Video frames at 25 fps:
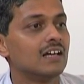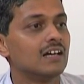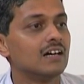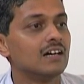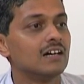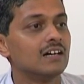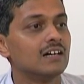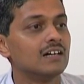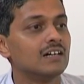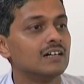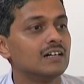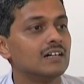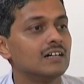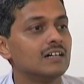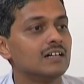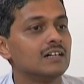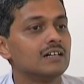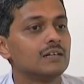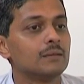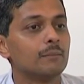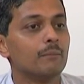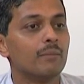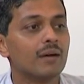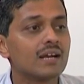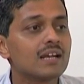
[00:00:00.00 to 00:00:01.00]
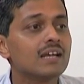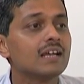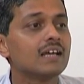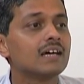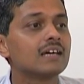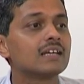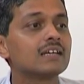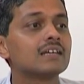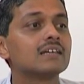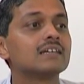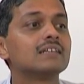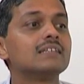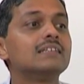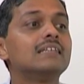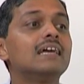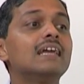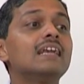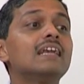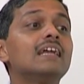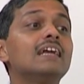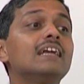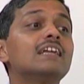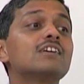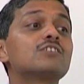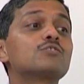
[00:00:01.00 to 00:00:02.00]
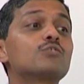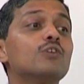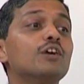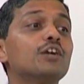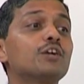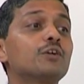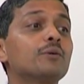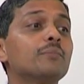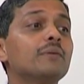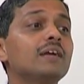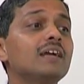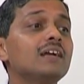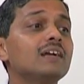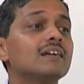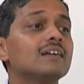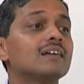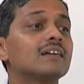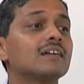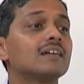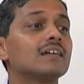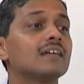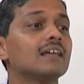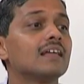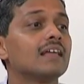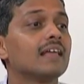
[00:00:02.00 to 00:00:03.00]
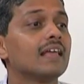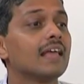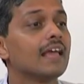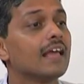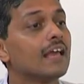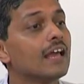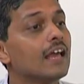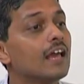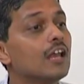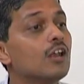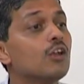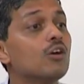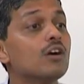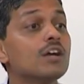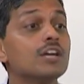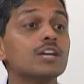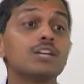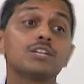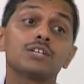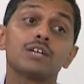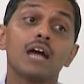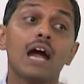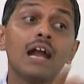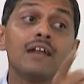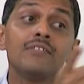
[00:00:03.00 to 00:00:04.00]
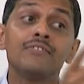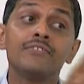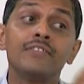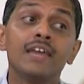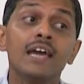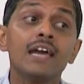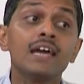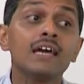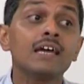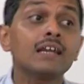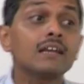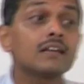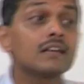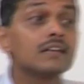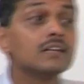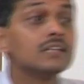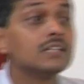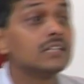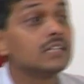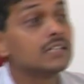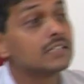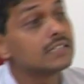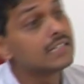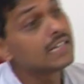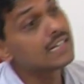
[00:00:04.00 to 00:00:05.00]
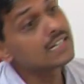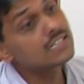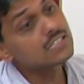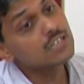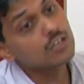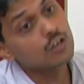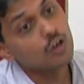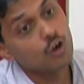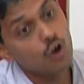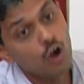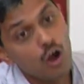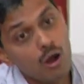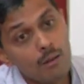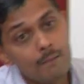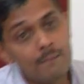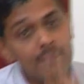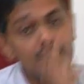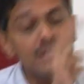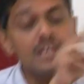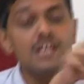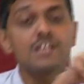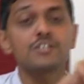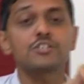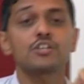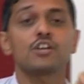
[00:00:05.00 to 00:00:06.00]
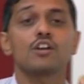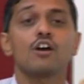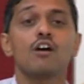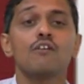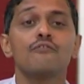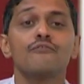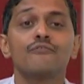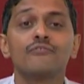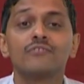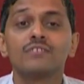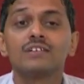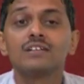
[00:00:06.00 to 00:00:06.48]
uh, burner then it is going to be yellowish and there there is a combination of